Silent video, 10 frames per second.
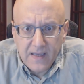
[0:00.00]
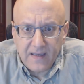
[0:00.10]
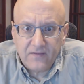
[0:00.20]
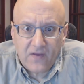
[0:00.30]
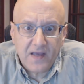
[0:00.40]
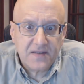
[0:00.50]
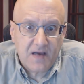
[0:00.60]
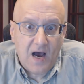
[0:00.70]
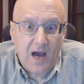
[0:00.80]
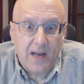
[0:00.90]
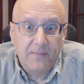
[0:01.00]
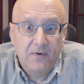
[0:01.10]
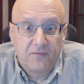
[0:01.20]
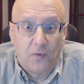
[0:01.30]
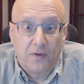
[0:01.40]
it takes time
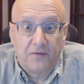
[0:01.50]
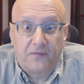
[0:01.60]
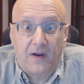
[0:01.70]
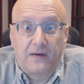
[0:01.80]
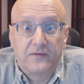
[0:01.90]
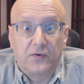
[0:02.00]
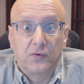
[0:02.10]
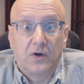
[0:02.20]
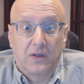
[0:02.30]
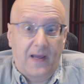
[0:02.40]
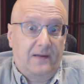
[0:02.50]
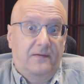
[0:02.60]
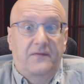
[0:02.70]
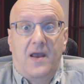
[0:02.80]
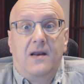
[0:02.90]
for the Fed to collect
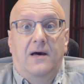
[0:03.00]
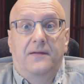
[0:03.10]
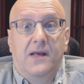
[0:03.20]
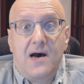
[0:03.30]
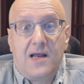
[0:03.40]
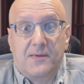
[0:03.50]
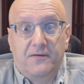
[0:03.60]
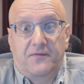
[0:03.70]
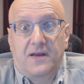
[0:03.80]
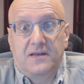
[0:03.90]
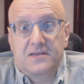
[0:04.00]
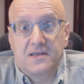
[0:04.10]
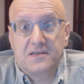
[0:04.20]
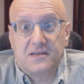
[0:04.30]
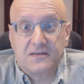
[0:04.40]
the data on the economy. The Fed
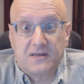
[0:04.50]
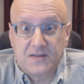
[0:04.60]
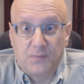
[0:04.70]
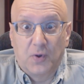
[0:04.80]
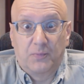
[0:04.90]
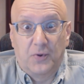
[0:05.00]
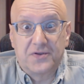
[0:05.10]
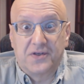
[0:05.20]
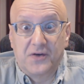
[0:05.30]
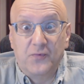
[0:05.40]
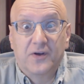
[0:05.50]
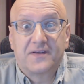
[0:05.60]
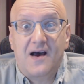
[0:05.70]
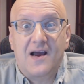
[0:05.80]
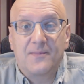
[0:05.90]
exists, as the book puts it, in real
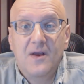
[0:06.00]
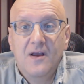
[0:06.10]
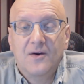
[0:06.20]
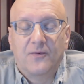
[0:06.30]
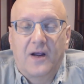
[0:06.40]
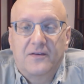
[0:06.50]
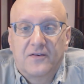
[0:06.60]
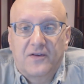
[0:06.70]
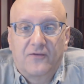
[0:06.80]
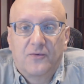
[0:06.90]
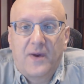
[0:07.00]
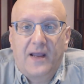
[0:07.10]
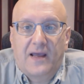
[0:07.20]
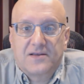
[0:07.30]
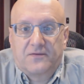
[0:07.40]
time, right? The central
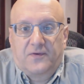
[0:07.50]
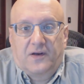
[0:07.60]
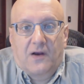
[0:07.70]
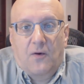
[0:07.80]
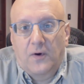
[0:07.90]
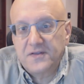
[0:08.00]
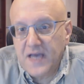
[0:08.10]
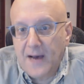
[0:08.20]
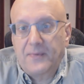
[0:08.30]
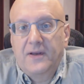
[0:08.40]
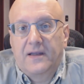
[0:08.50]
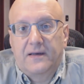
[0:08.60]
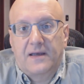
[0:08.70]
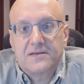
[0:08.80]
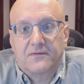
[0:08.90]
bank has to figure out what's happening
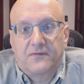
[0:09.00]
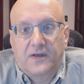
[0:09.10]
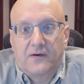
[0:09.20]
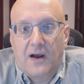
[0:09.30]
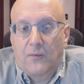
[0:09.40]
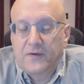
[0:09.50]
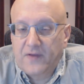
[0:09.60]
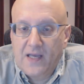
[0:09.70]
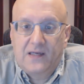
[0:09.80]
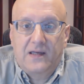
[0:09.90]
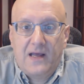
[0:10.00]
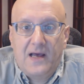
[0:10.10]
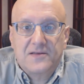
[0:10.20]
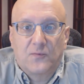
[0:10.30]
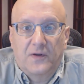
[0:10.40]
and has to figure out what data it
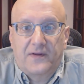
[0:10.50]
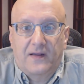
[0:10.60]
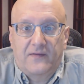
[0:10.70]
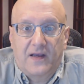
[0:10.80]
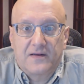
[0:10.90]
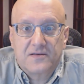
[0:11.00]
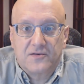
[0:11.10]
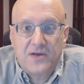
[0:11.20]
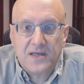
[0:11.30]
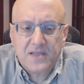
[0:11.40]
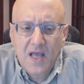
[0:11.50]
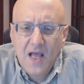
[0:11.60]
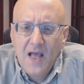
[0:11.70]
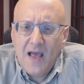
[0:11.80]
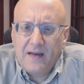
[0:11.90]
has and what that data suggests.
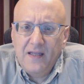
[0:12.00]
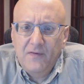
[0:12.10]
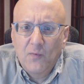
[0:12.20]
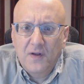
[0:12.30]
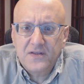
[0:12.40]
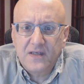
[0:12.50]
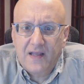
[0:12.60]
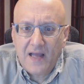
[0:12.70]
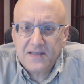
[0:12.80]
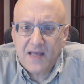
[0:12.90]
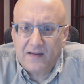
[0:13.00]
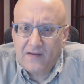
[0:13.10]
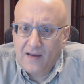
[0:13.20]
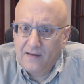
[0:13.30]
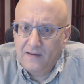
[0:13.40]
And even once it gets that
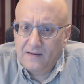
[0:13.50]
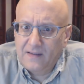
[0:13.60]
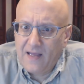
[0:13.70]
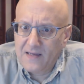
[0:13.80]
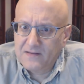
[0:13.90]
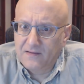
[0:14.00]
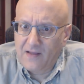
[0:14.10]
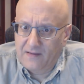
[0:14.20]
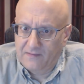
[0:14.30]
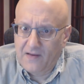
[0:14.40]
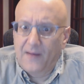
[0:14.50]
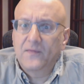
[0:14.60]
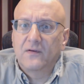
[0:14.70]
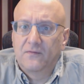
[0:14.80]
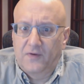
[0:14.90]
data, it has to take the time
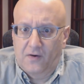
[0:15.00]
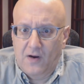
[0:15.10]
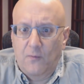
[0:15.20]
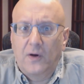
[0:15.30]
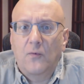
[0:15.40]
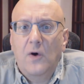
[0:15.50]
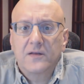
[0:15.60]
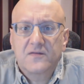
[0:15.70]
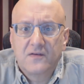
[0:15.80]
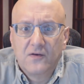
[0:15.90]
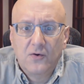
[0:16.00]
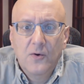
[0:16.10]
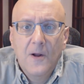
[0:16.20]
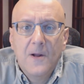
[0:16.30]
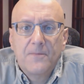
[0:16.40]
to figure out what it wants to
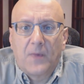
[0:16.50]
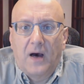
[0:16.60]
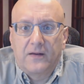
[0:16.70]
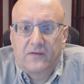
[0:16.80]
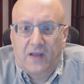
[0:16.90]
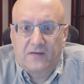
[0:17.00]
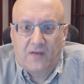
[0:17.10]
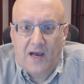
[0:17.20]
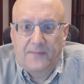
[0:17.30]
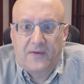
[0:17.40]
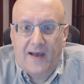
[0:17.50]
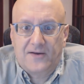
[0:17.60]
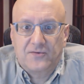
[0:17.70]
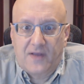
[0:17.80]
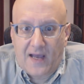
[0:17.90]
do. It takes time to
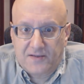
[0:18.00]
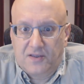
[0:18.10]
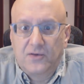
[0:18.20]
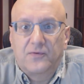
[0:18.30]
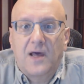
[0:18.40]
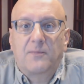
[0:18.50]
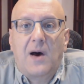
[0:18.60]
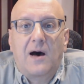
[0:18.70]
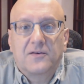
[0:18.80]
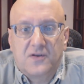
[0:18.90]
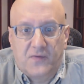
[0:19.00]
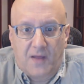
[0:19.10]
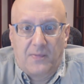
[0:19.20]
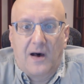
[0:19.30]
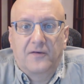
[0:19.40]
actually execute that policy, for
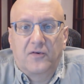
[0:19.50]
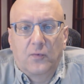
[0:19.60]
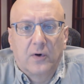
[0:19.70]
that policy to